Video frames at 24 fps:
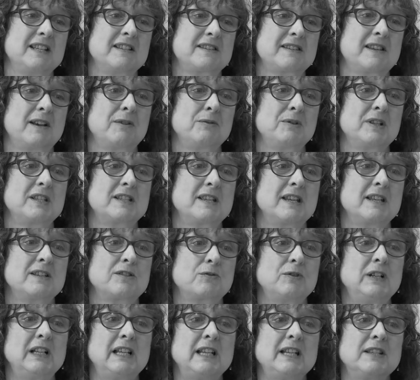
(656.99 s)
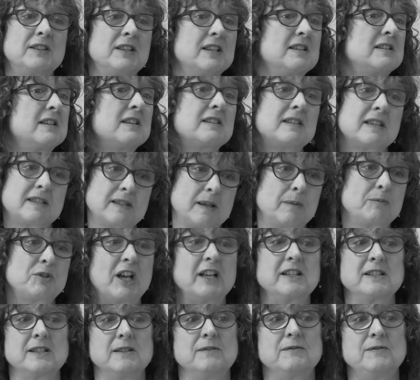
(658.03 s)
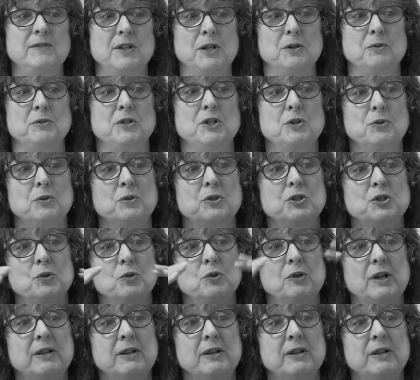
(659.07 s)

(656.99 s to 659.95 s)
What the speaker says: So it's really, this is a subjective view. You're